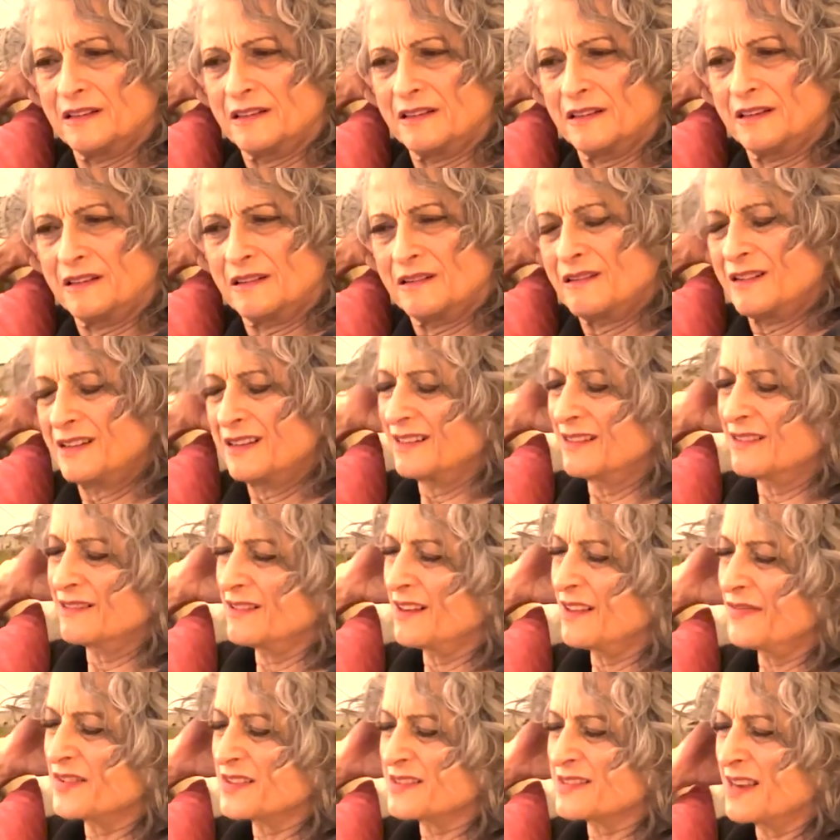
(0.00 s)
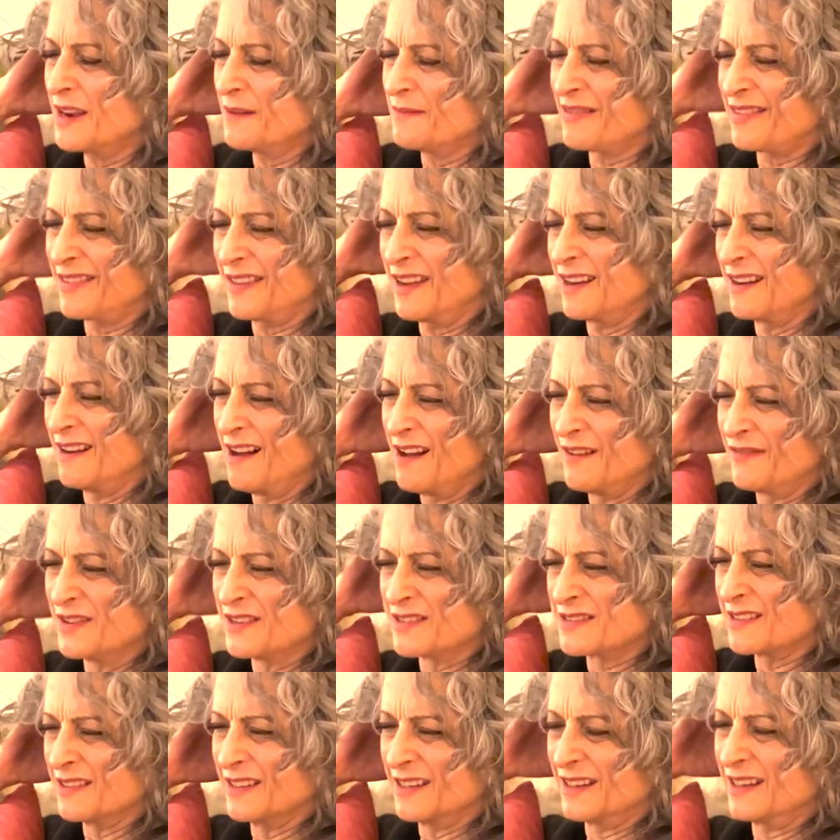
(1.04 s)
you know, they're not the same thing,
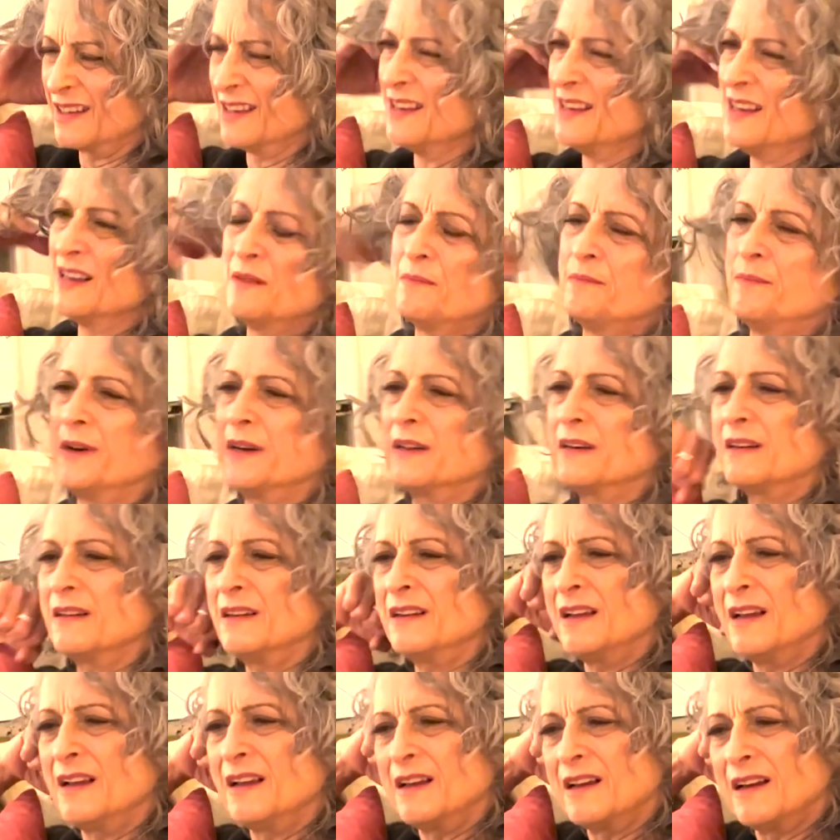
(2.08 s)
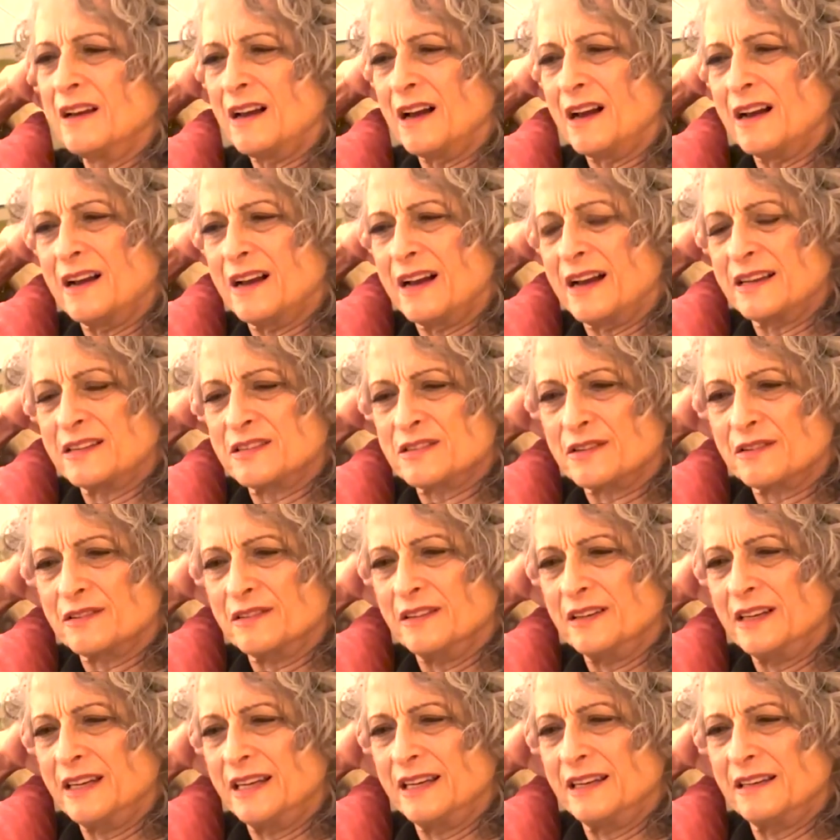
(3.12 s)
obviously, but I
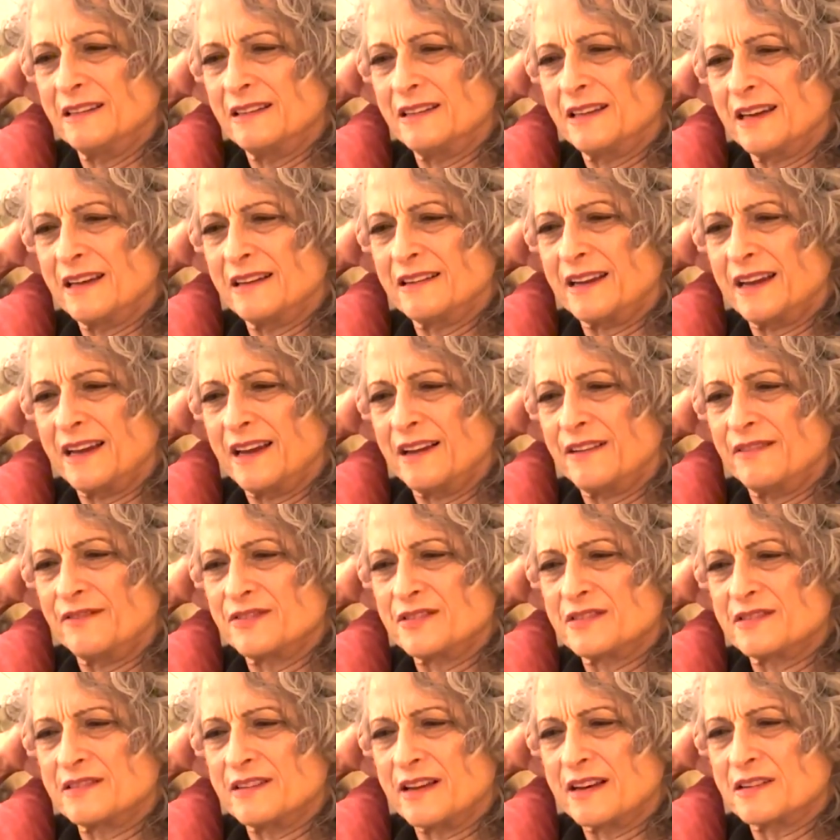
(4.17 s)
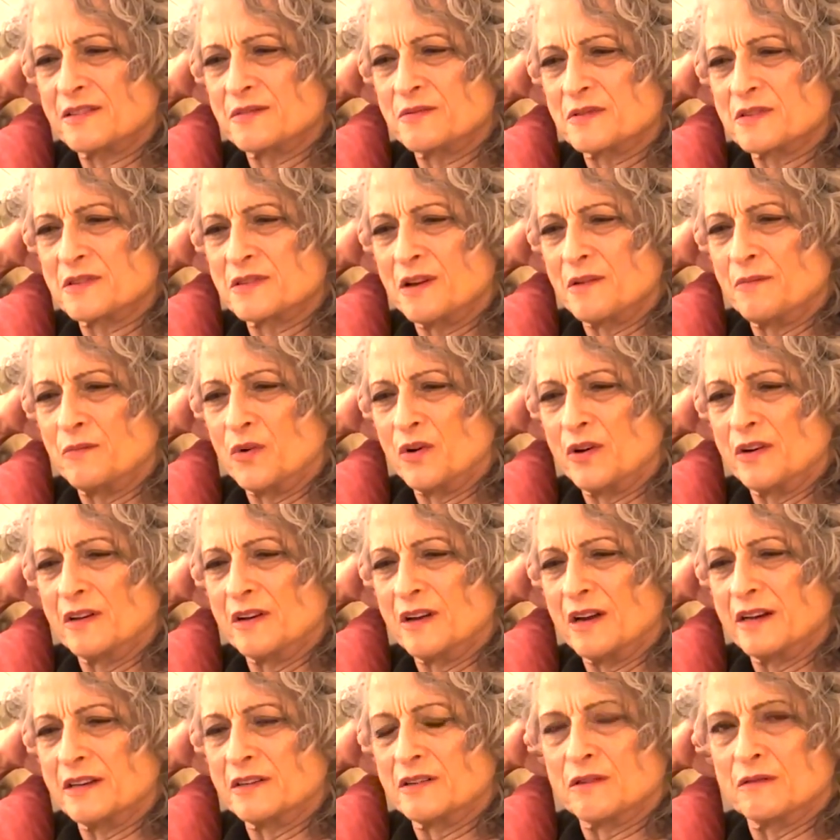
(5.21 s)
certainly can't have sex with someone
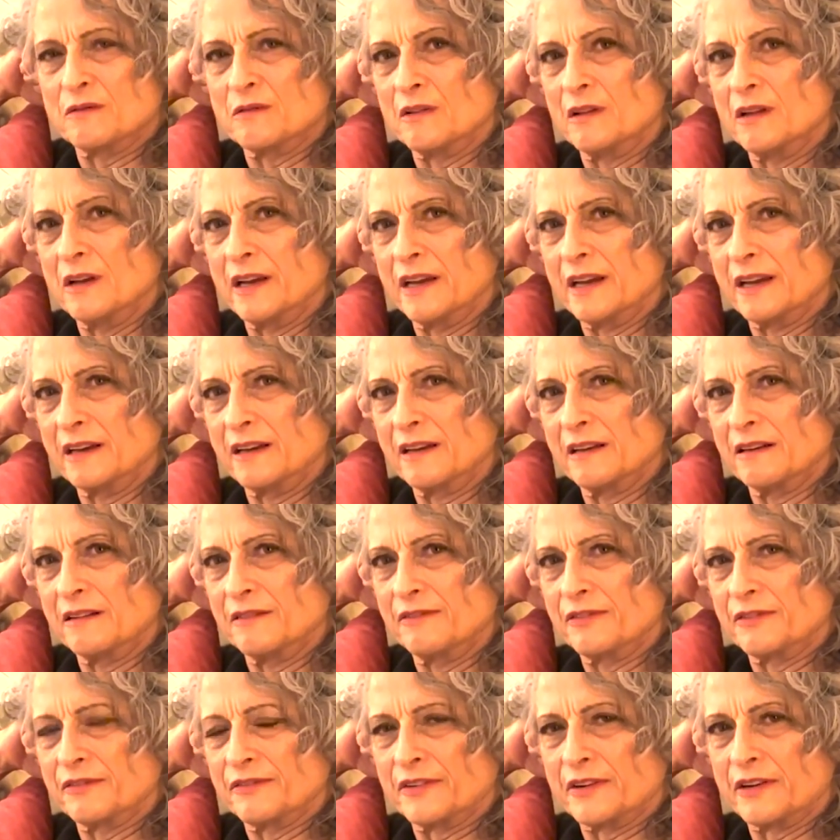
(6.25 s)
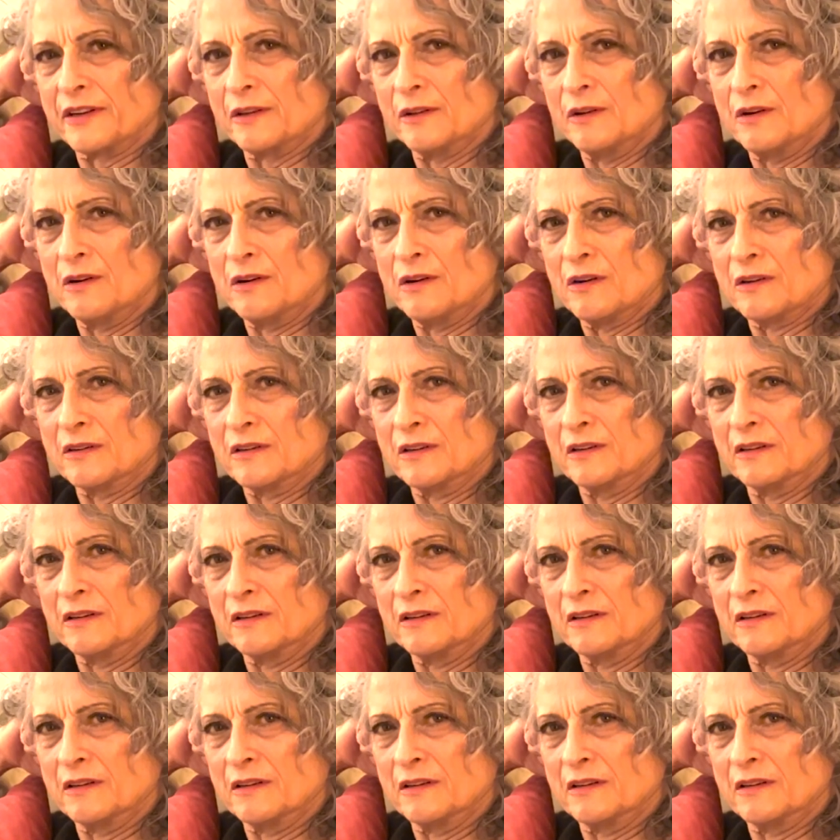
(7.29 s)
I don't like for very long